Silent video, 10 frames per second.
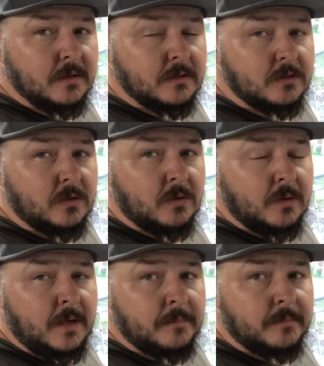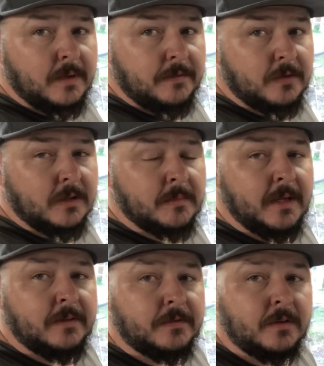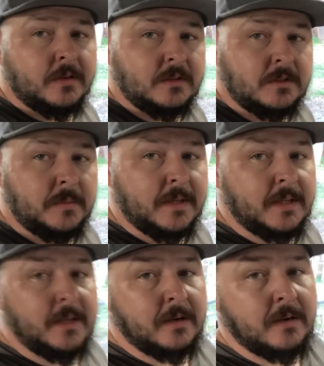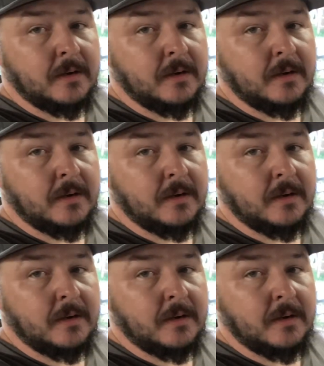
So I've took the bike for a good spin there,